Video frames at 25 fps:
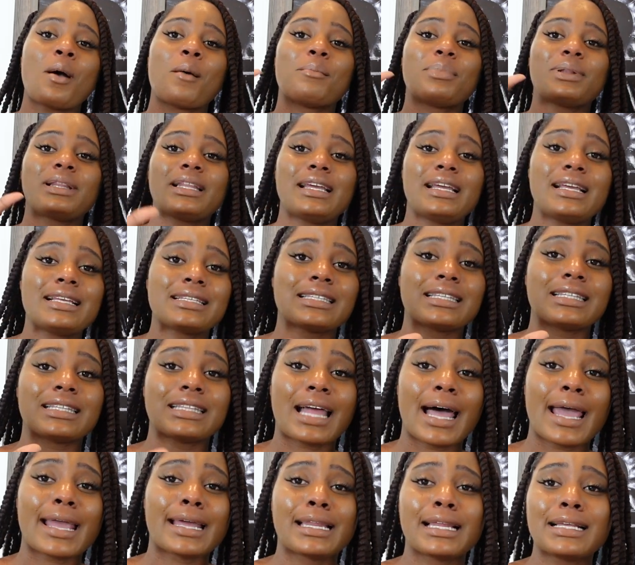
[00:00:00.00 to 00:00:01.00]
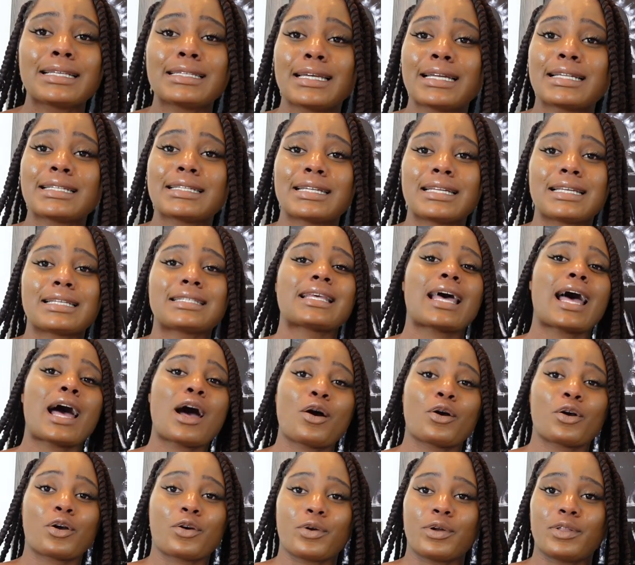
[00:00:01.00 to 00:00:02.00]
Please like. Let's get into this
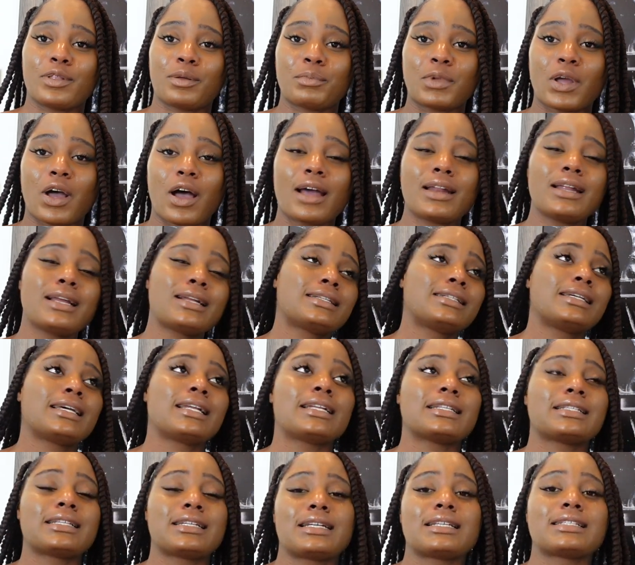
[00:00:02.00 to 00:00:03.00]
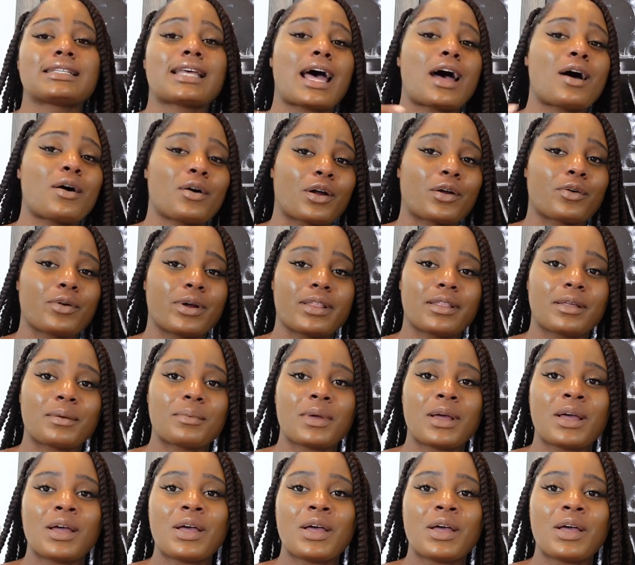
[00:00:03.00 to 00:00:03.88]
algorithm, y'all. I need to get into this algorithm.